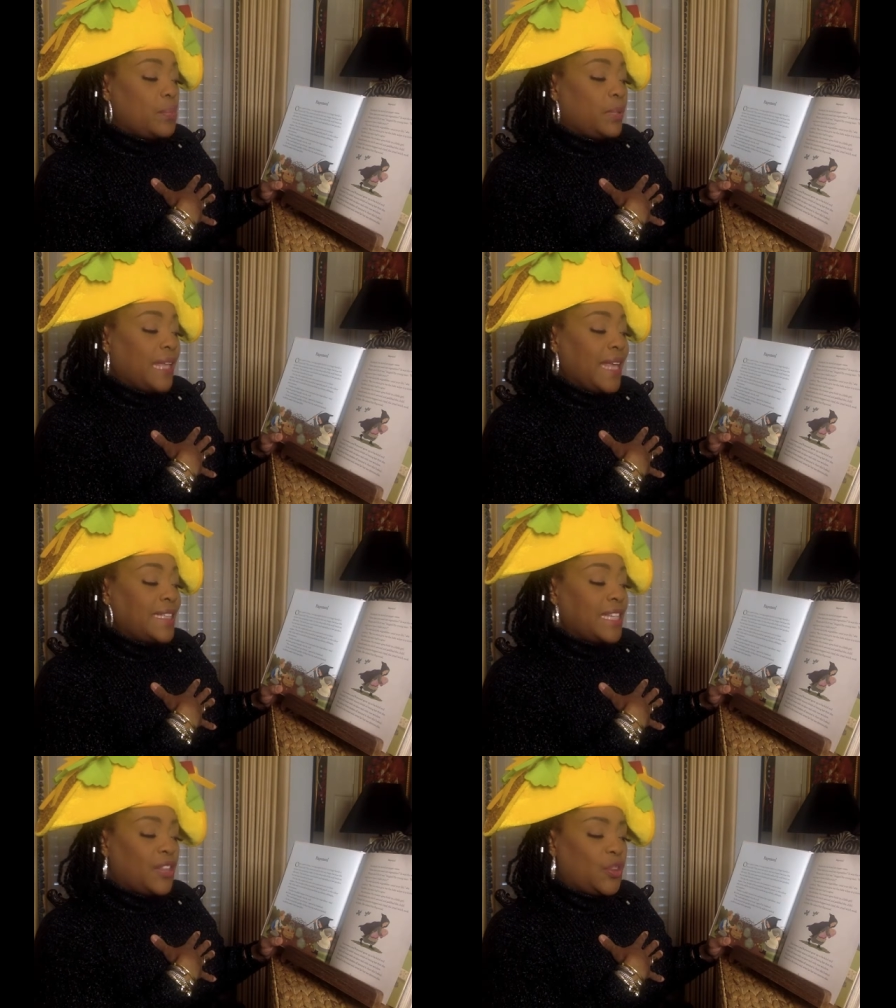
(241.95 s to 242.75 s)

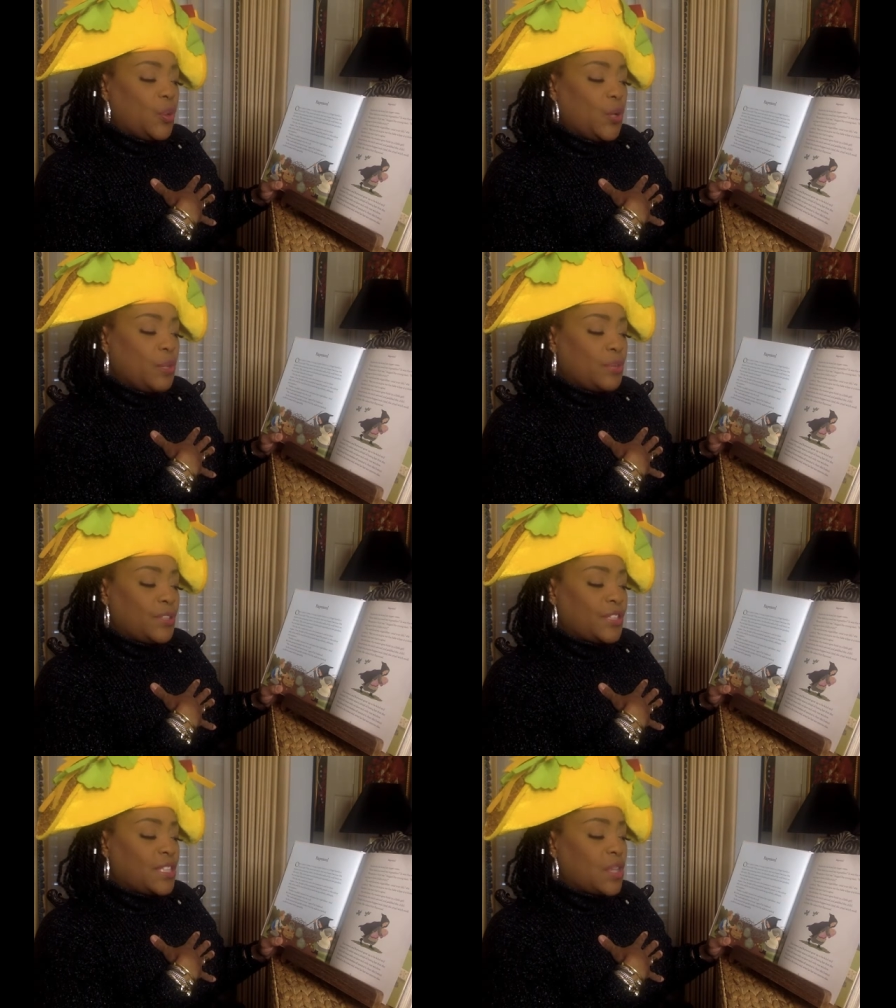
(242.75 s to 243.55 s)
planted thorn
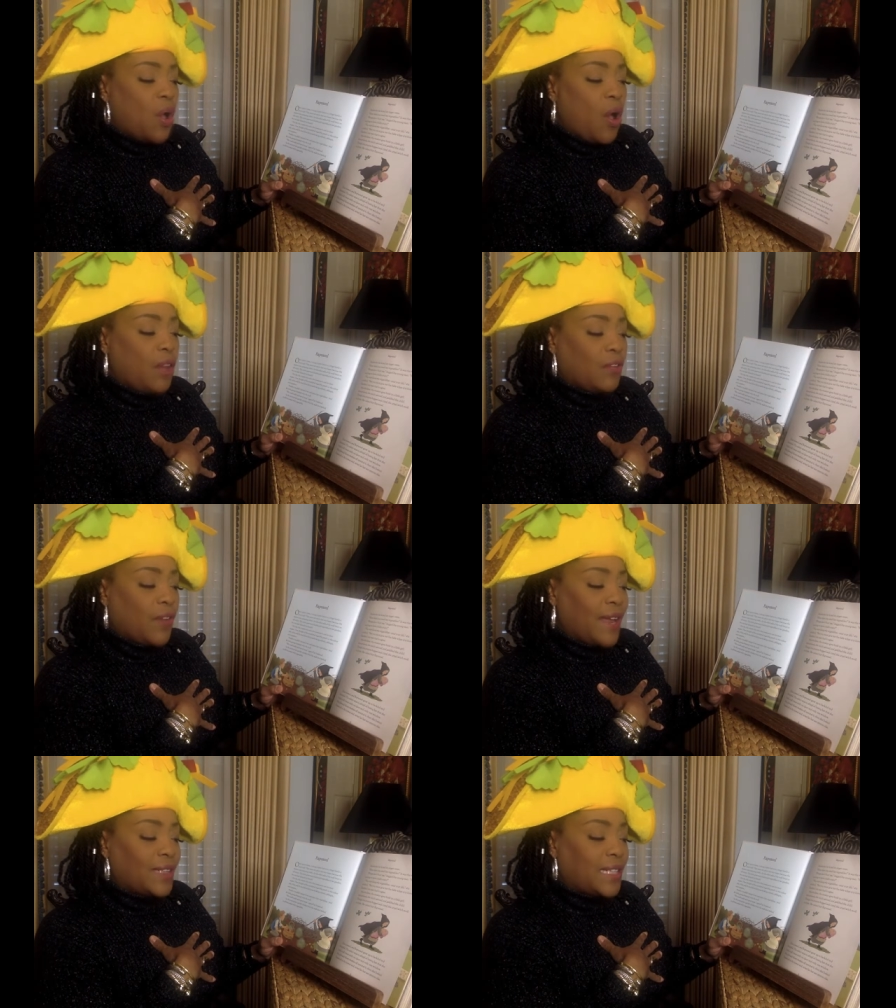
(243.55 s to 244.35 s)
bushes all
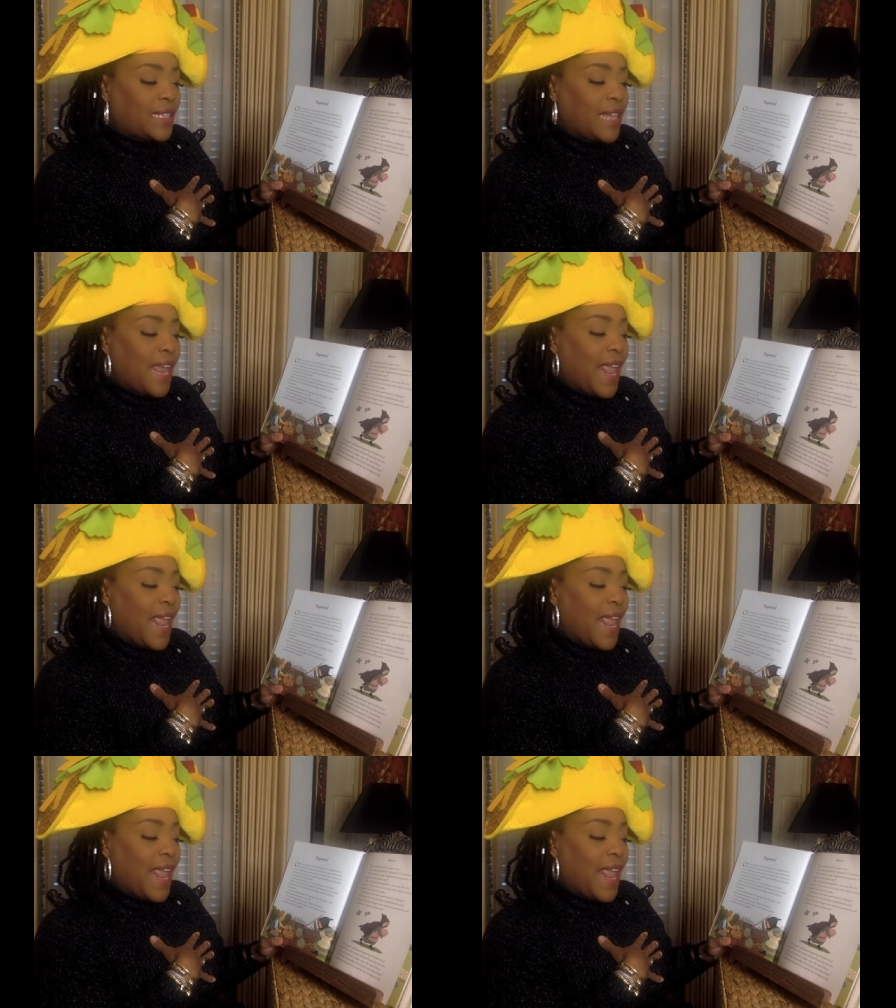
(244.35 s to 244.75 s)
around it,